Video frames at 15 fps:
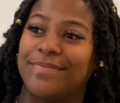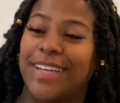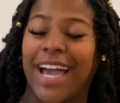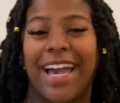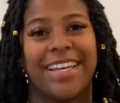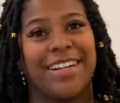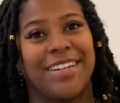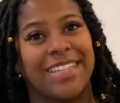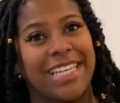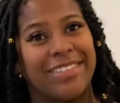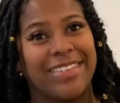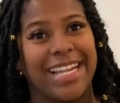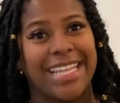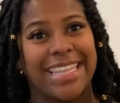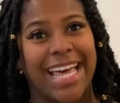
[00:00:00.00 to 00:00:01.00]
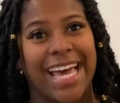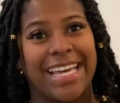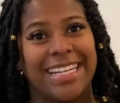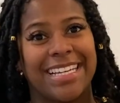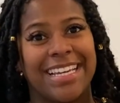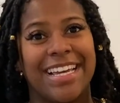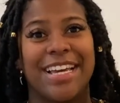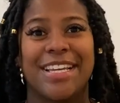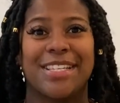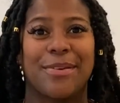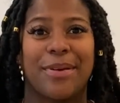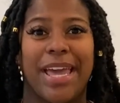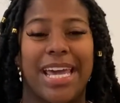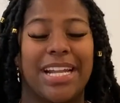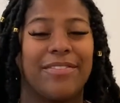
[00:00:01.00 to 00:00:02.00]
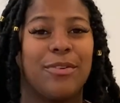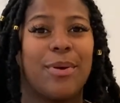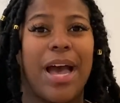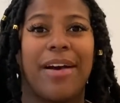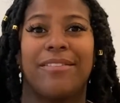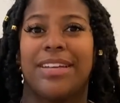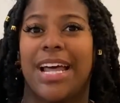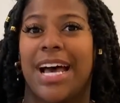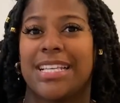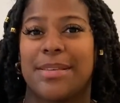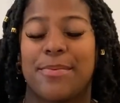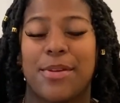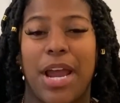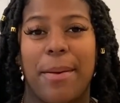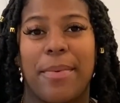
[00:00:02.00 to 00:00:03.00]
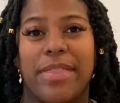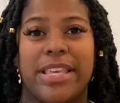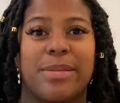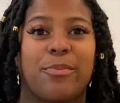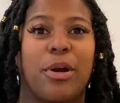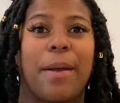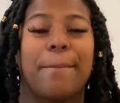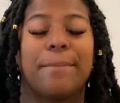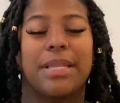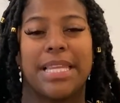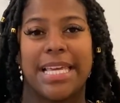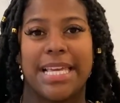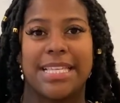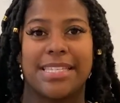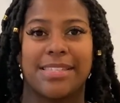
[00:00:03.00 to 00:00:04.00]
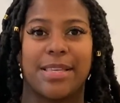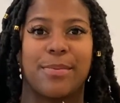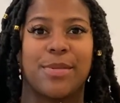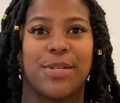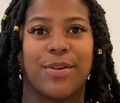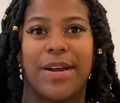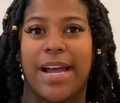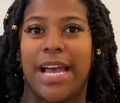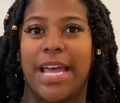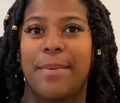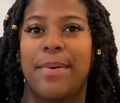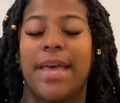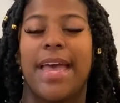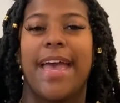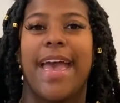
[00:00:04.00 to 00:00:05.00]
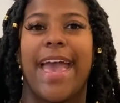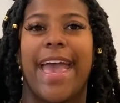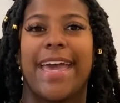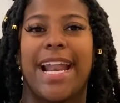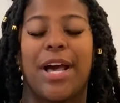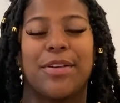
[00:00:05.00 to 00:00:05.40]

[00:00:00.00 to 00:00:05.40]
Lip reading: And I'll leave it at that. So again, if you have not subscribed at this point, please subscribe, and I'll